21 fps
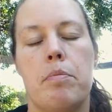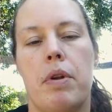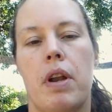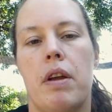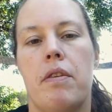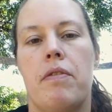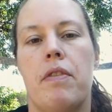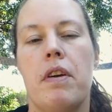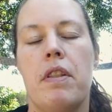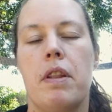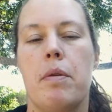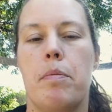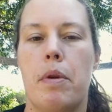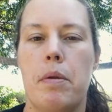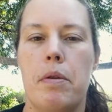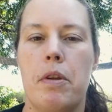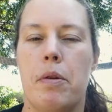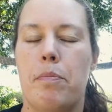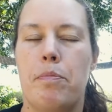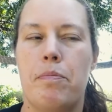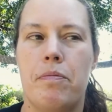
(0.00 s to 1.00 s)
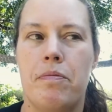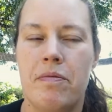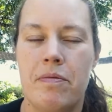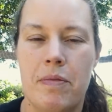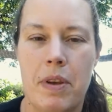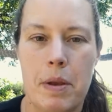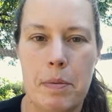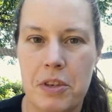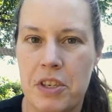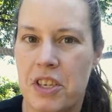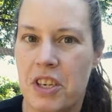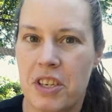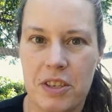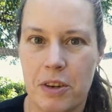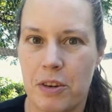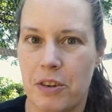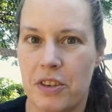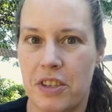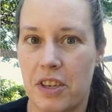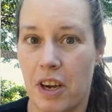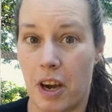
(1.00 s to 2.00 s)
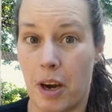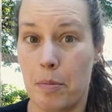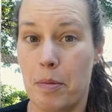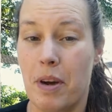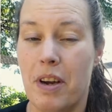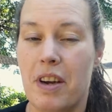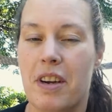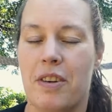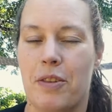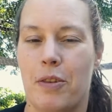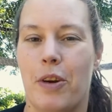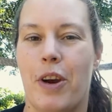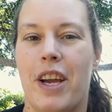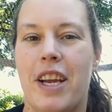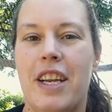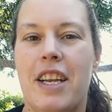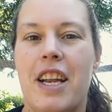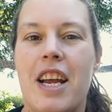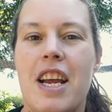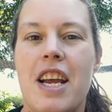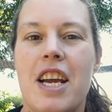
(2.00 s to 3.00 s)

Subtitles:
but I found that baby chicks aren't dumb, right?